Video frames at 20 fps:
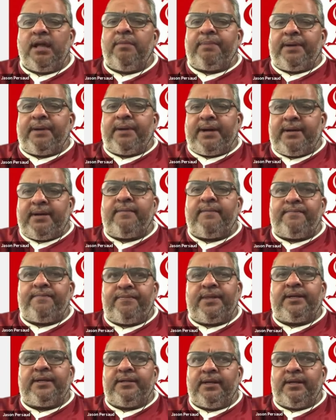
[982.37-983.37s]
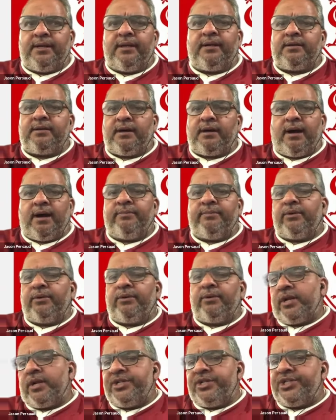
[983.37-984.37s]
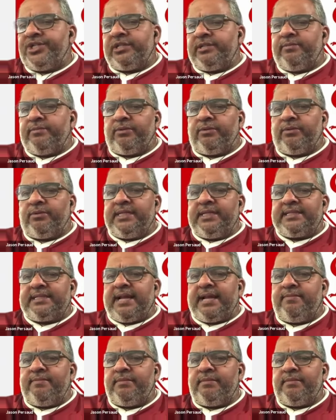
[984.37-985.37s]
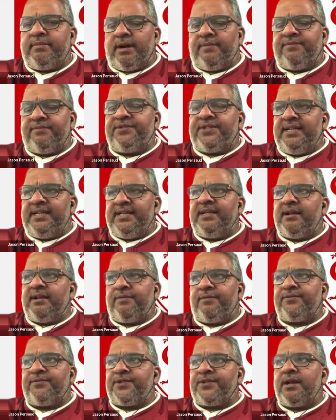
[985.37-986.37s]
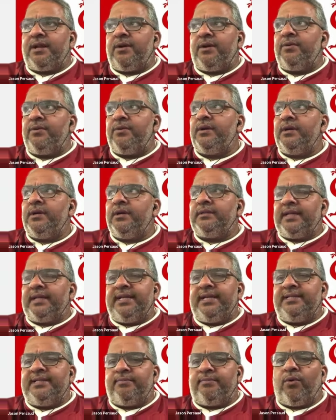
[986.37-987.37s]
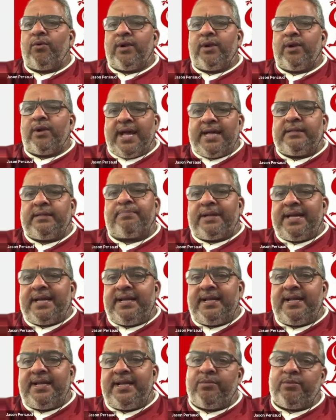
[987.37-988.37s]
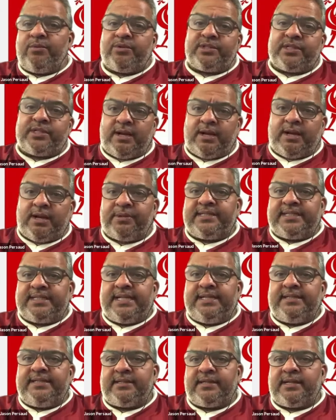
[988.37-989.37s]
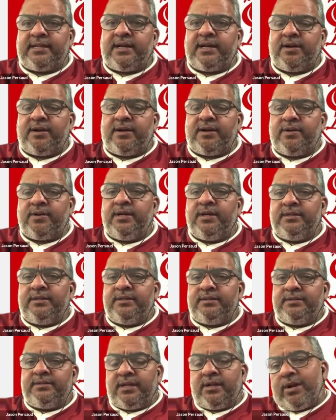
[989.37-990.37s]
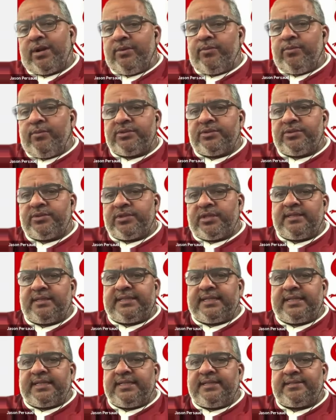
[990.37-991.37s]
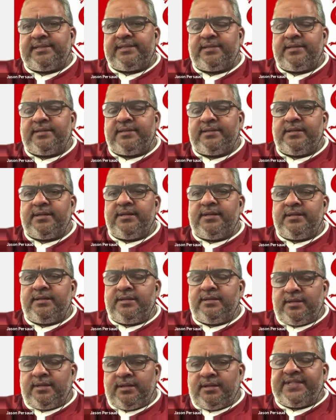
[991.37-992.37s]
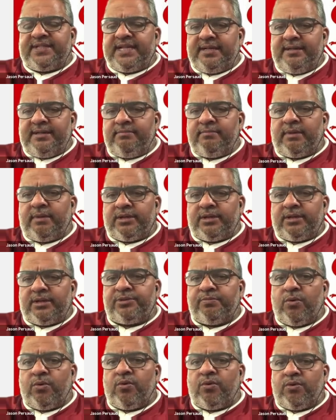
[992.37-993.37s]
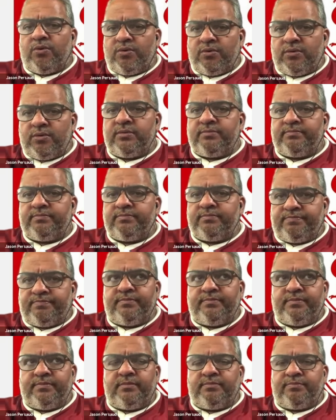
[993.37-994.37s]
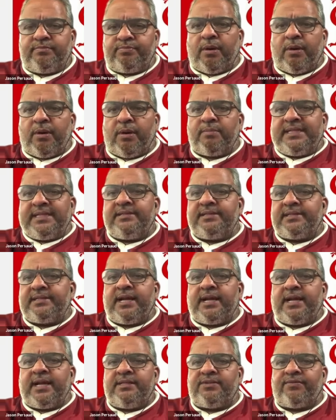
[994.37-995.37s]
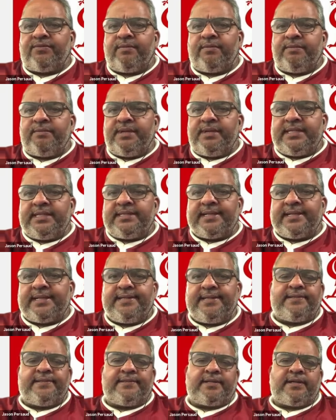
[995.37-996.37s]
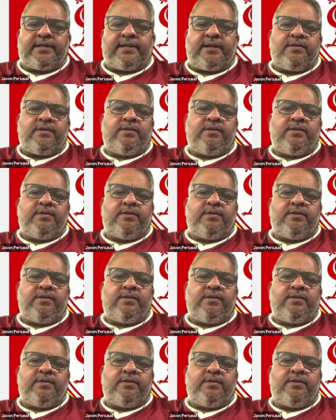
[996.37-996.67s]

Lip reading: But look, I'm not going to judge him on this game. I've seen enough to know that he's more like the player he was a couple of seasons ago than the one he was last season. I've seen much more promising signs from him this season. So,